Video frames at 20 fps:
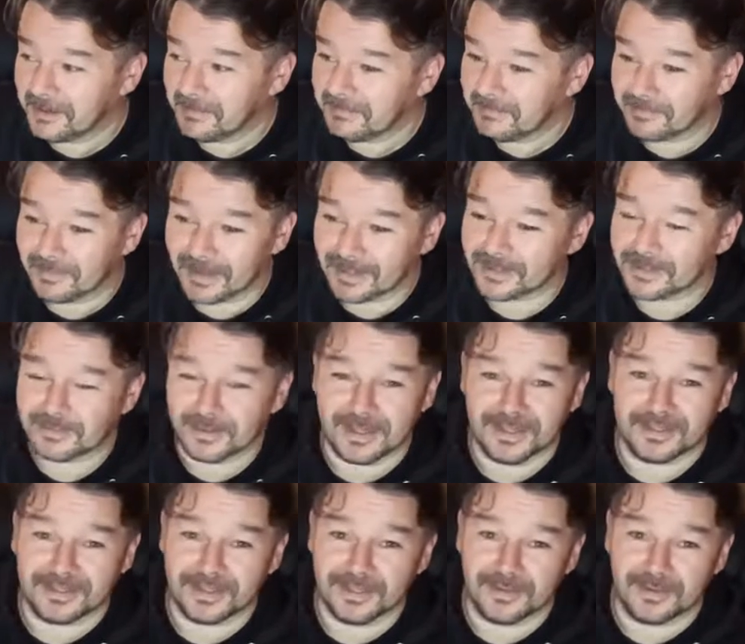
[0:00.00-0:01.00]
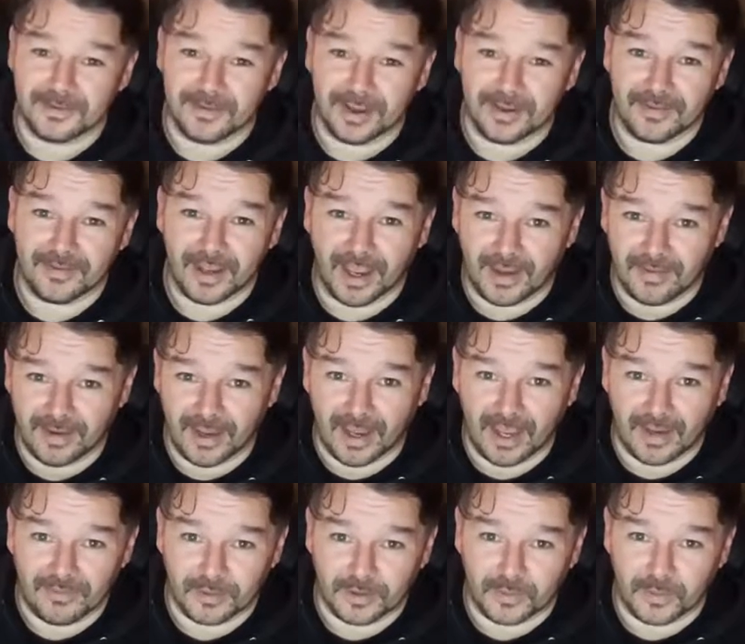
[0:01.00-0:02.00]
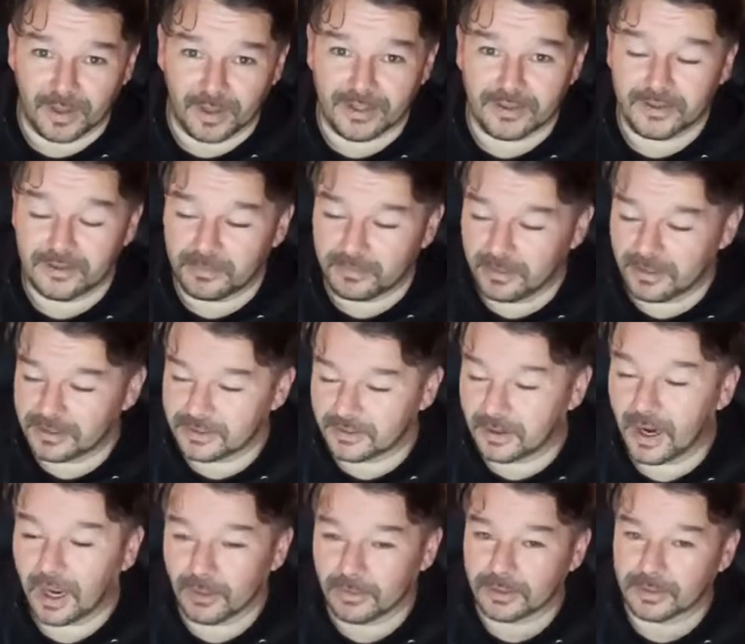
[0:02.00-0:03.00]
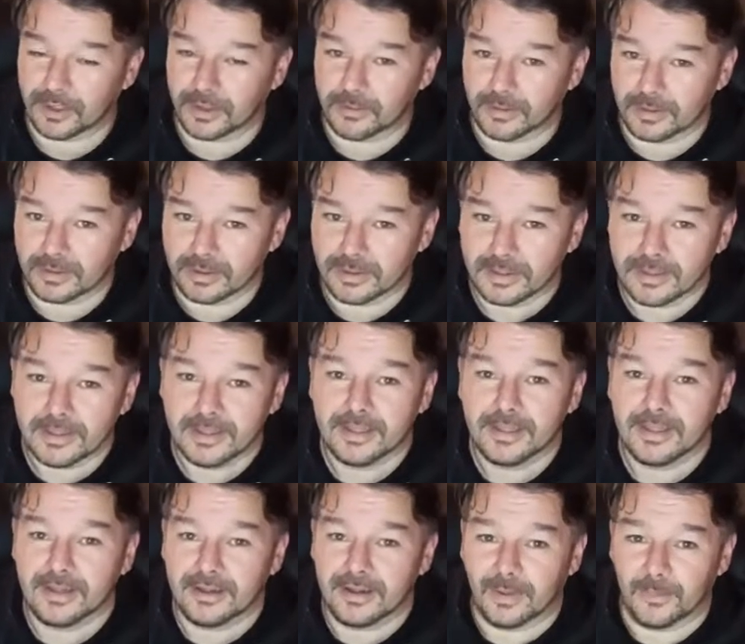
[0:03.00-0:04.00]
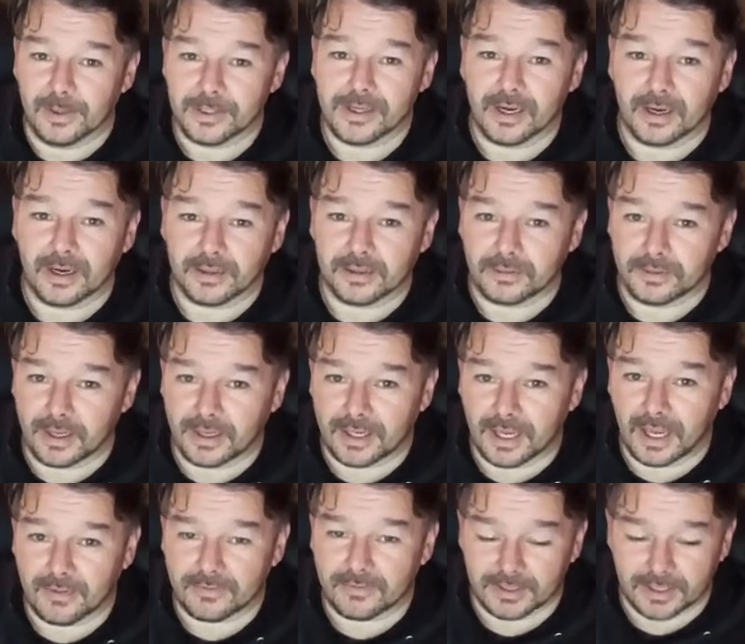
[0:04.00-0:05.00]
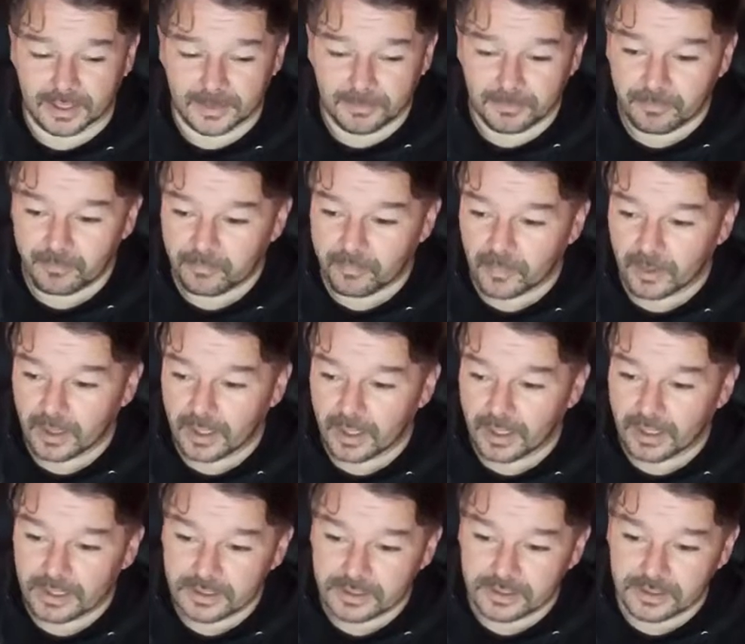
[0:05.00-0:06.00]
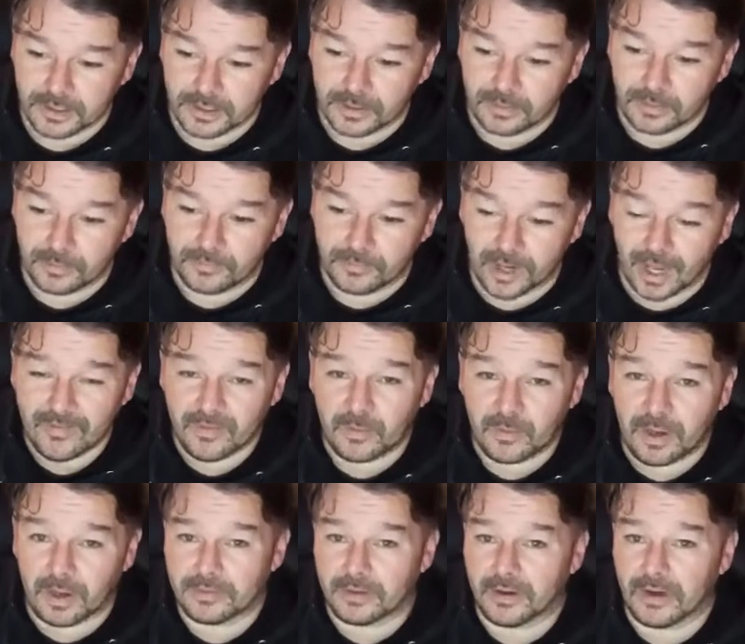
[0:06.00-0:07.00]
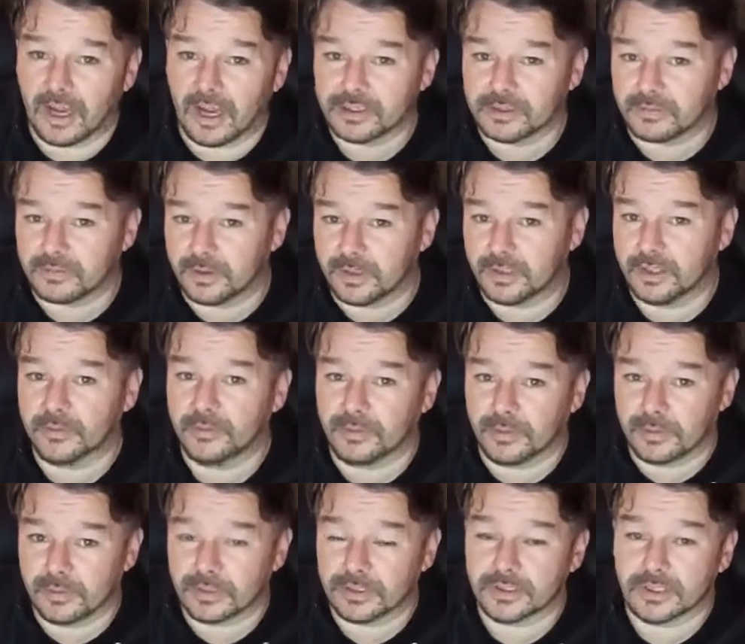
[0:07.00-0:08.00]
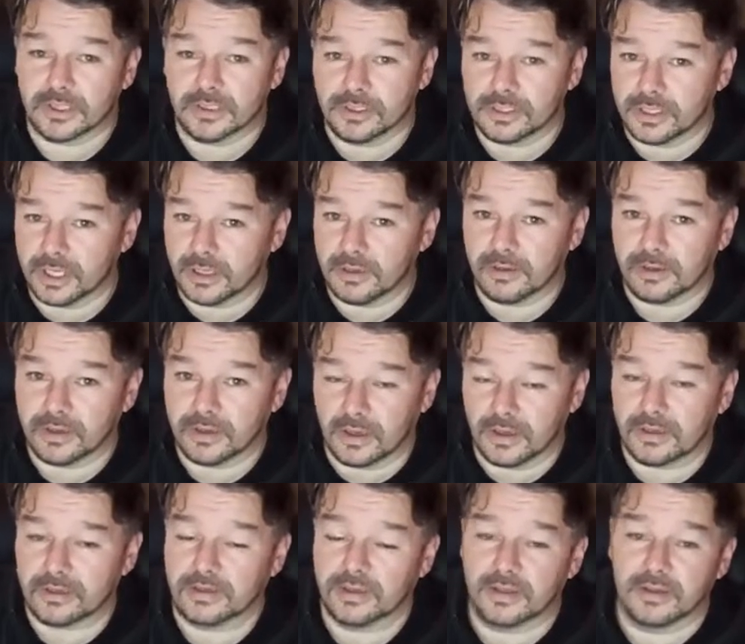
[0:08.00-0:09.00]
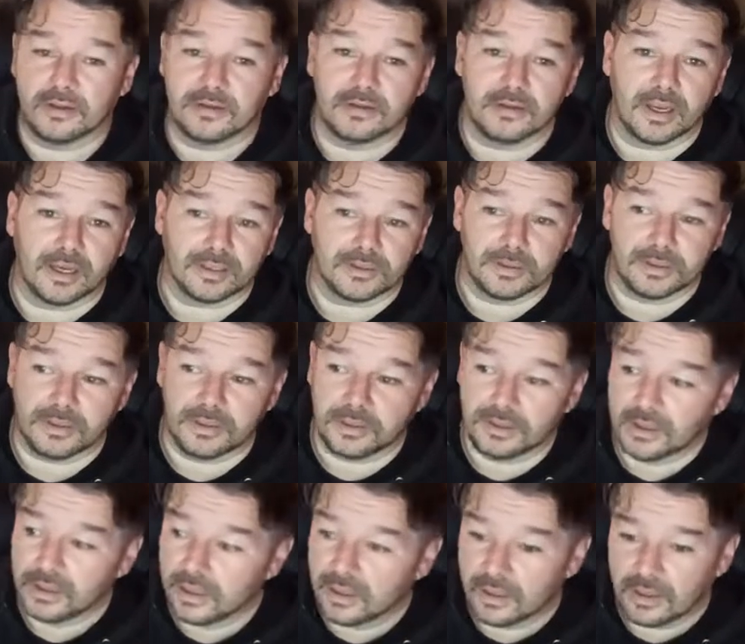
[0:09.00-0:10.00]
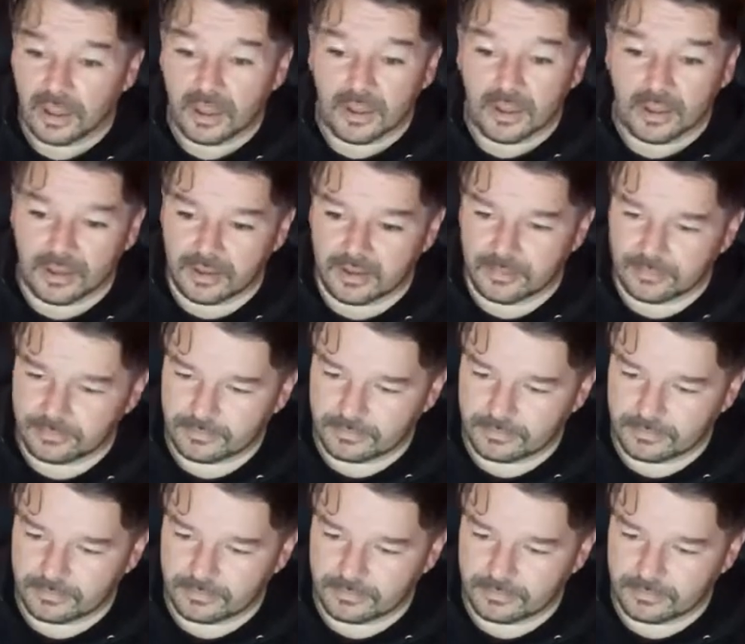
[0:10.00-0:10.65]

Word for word: that's great too. If, if, if you're quiet, it means you're out of trouble. I wish I could do that half the time. So for everyone out there actually reading the books and sharing the content and actually um,